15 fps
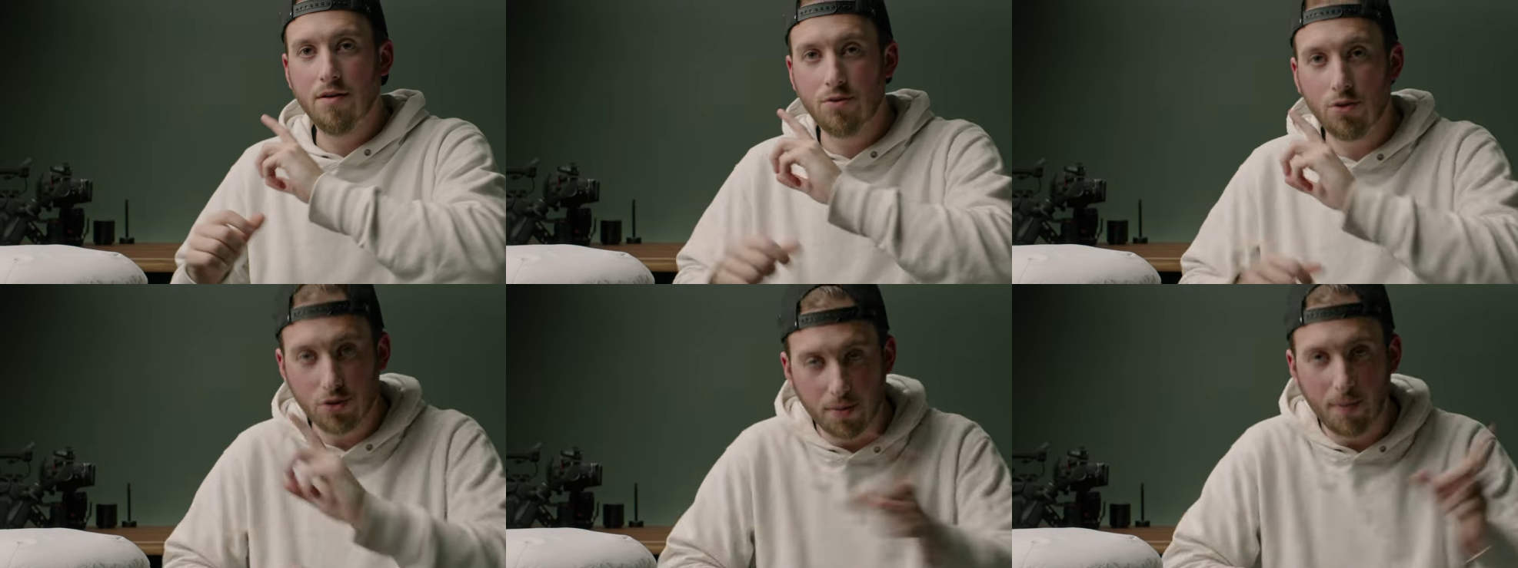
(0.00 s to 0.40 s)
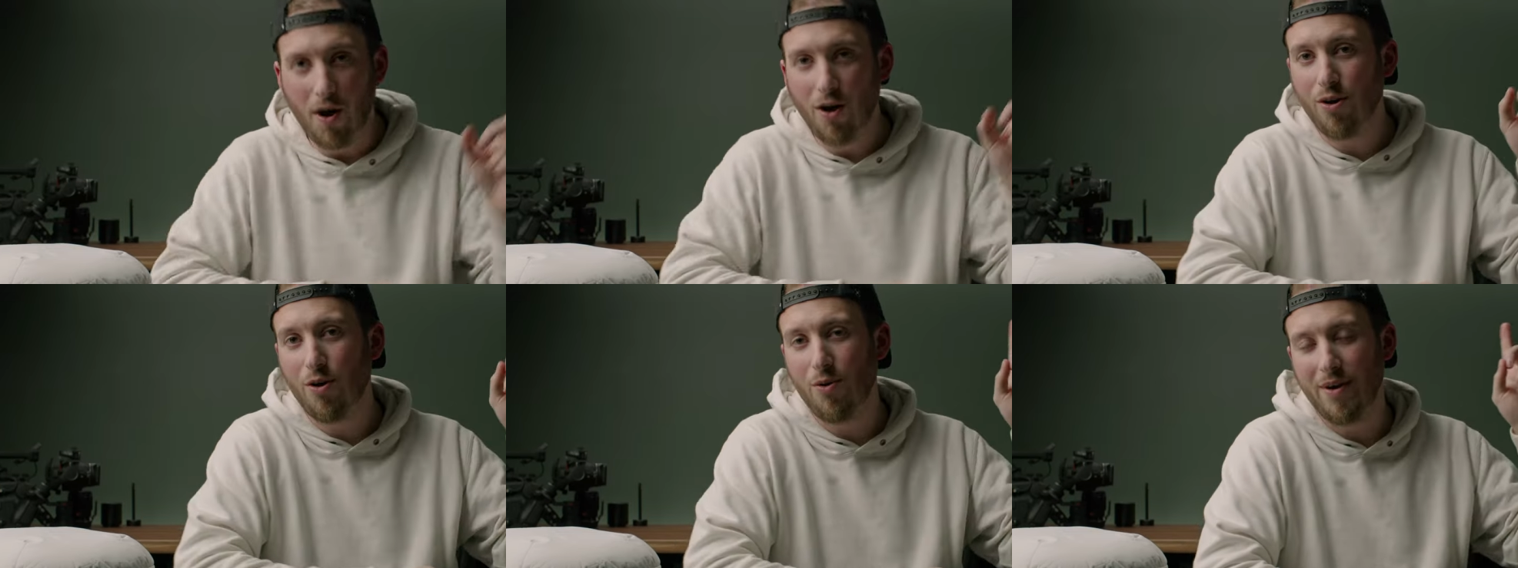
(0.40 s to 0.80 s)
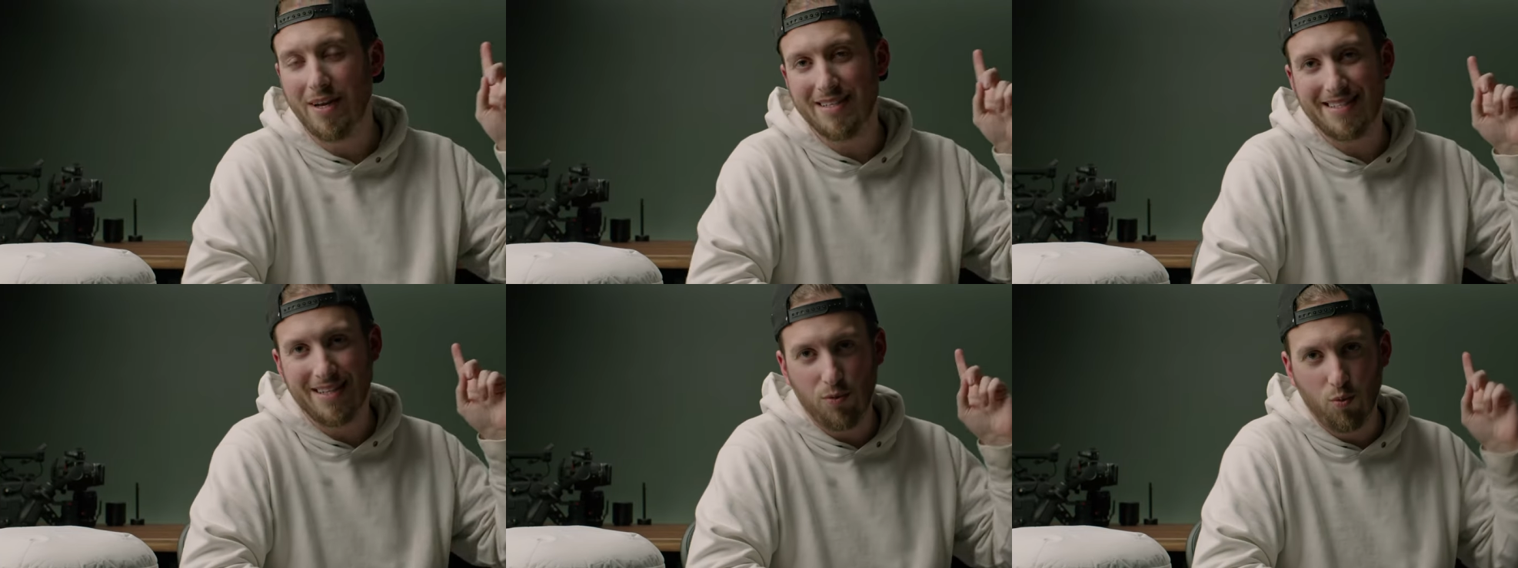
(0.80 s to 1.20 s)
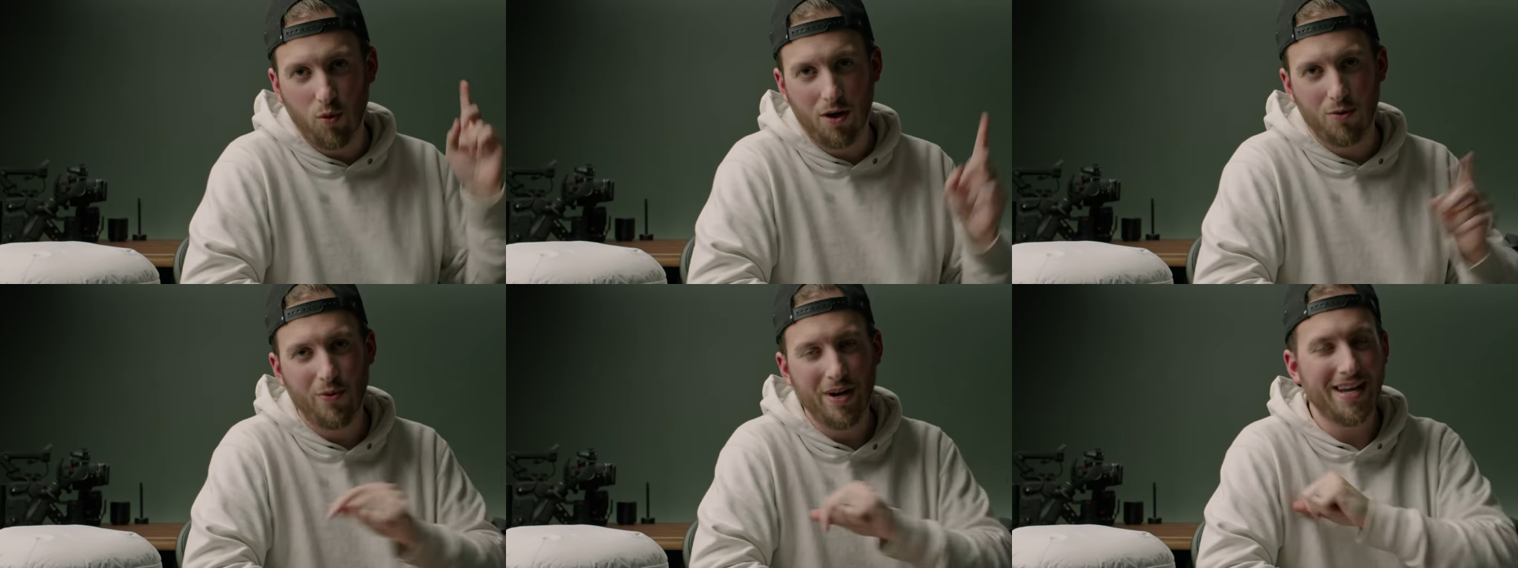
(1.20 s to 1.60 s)
So tomorrow is the
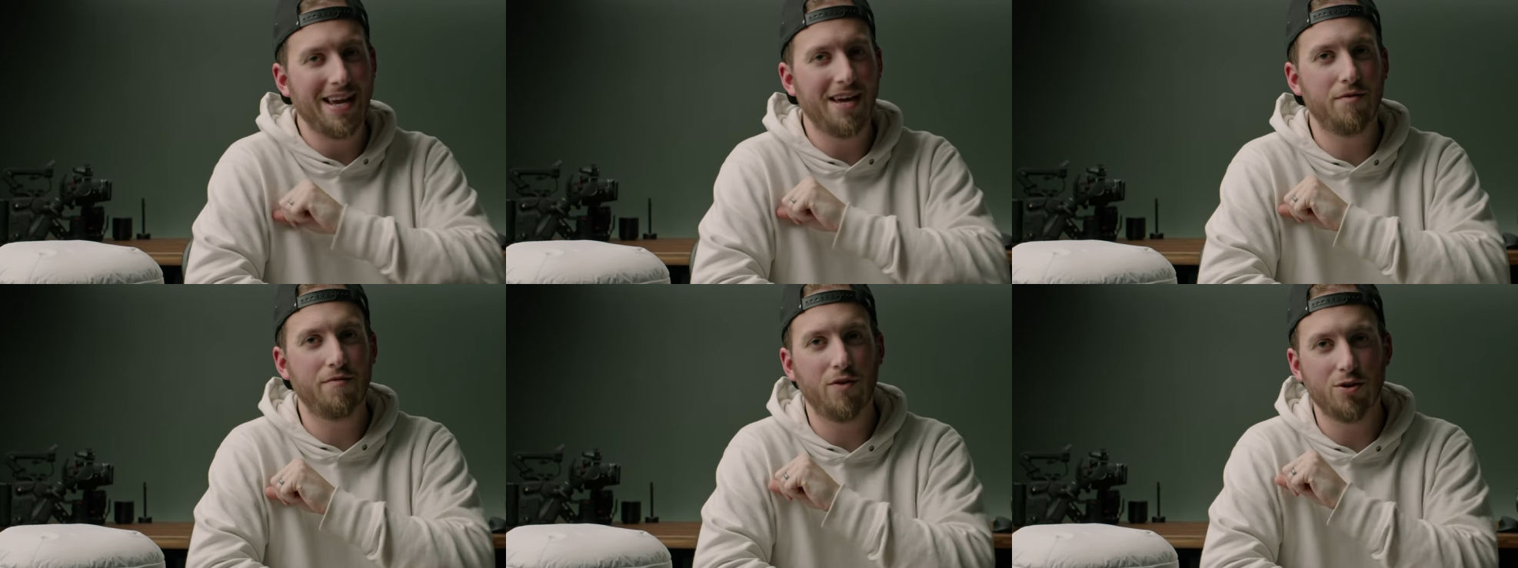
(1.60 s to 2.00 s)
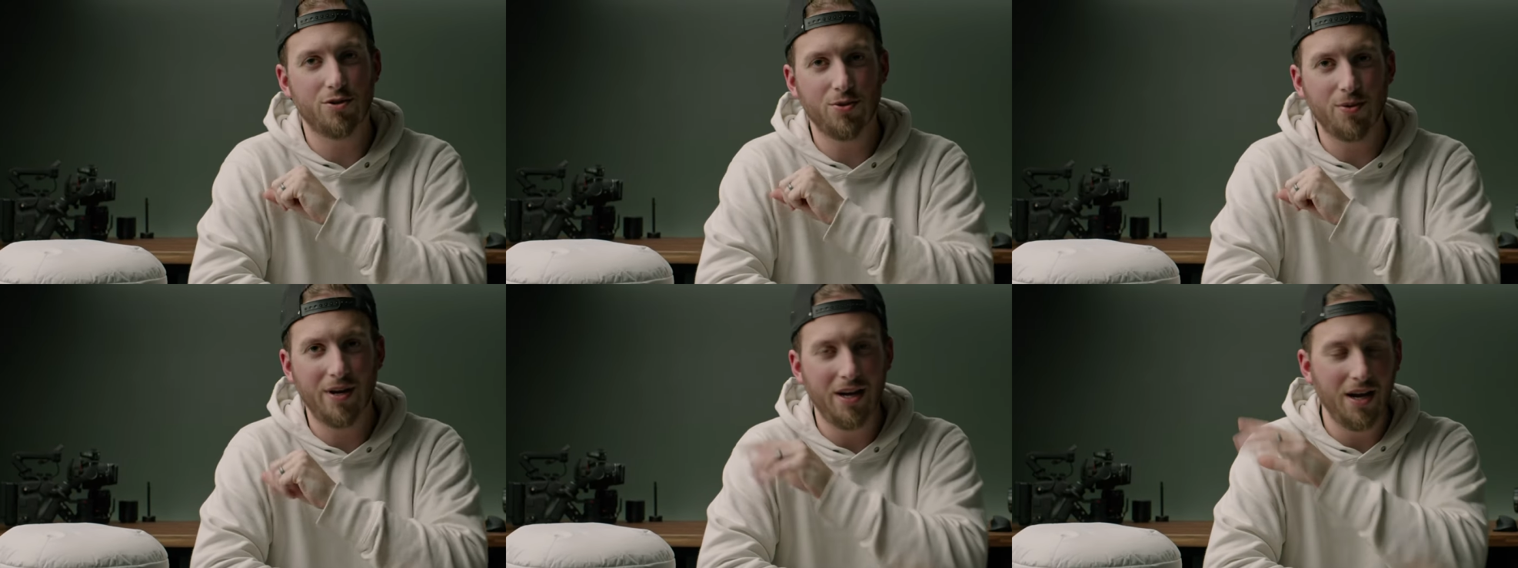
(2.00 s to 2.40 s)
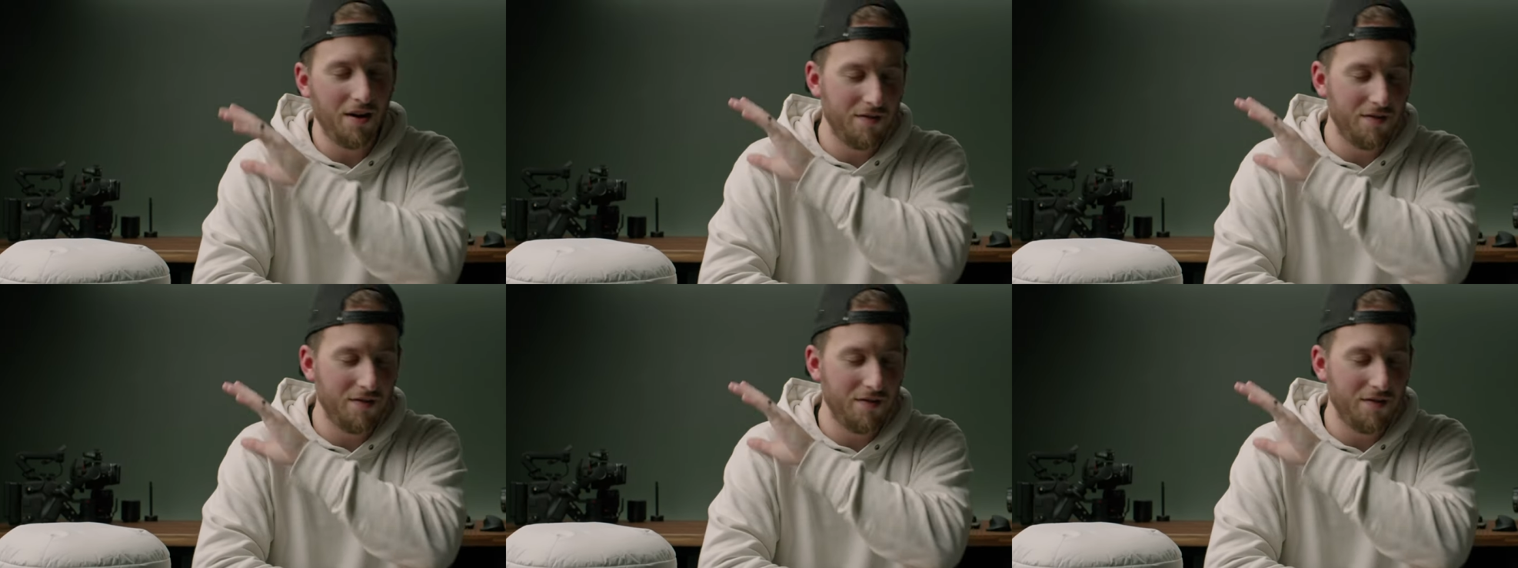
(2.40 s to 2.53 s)
one week anniversary